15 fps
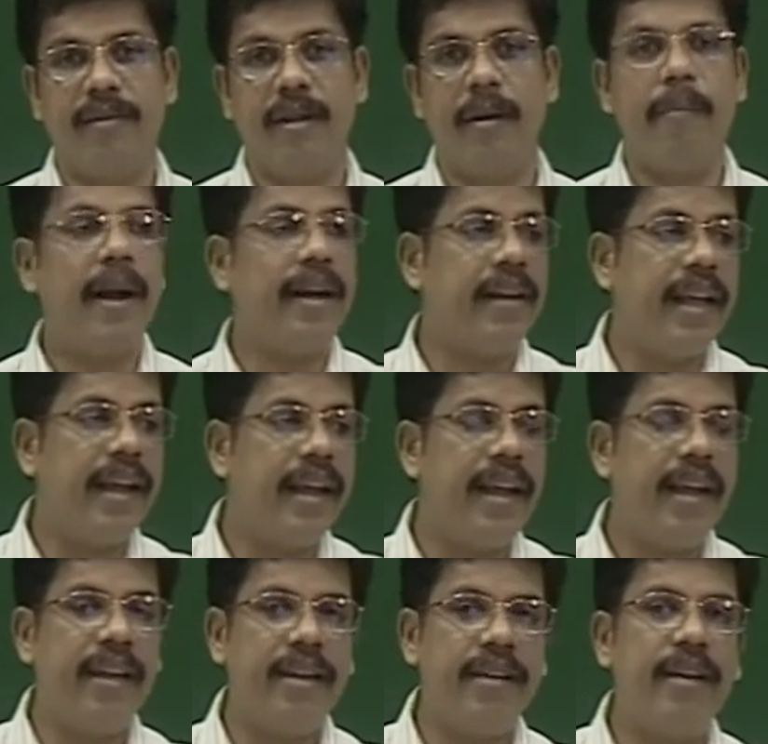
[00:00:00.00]
But
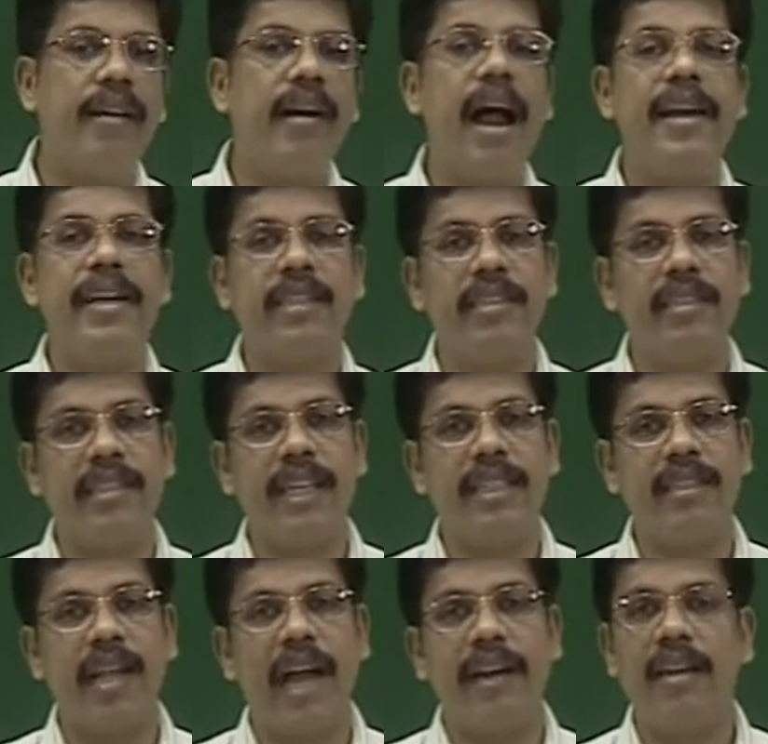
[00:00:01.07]
here Heidegger says
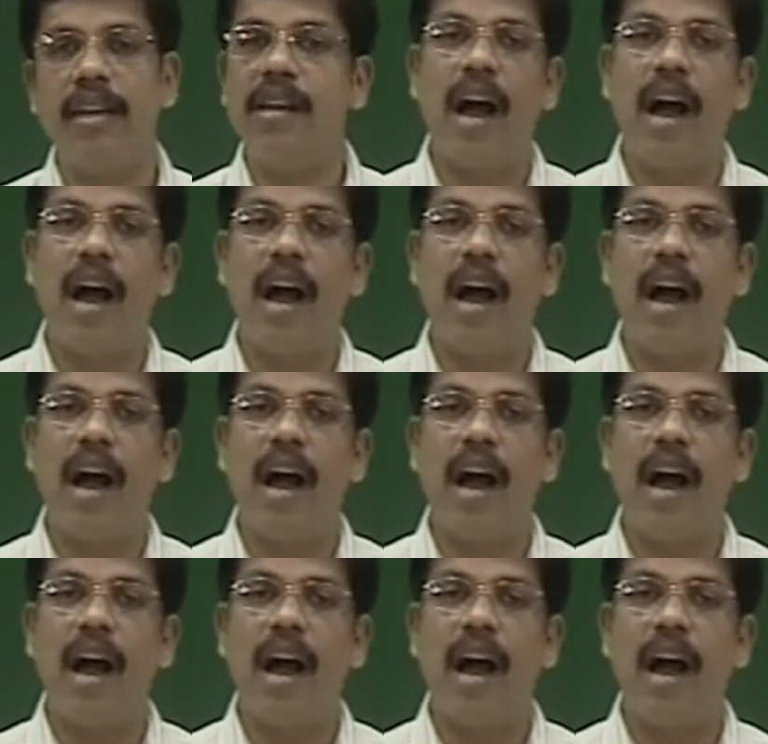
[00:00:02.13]
that